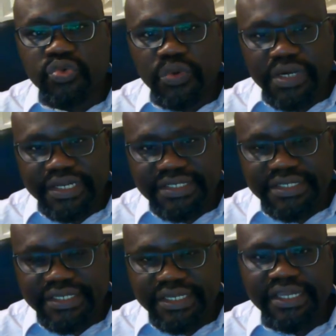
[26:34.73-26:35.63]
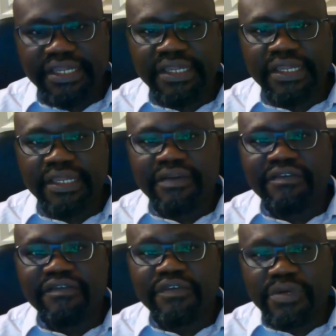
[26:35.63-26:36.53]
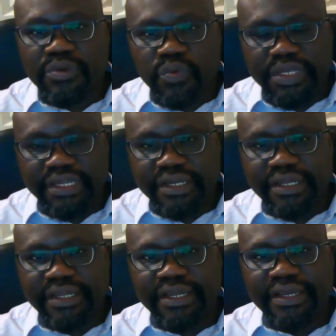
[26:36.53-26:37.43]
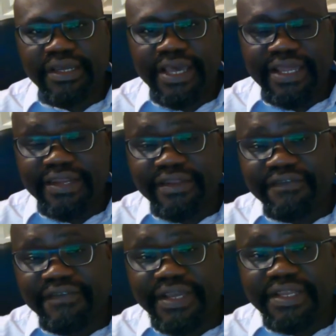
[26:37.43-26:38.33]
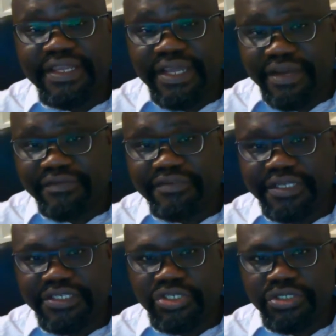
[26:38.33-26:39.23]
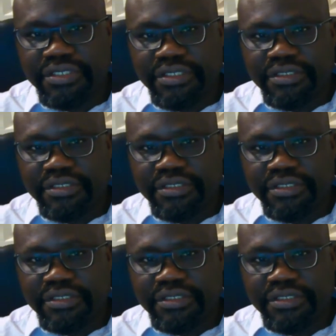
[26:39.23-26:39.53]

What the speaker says: twice a day for a week, and then find the average.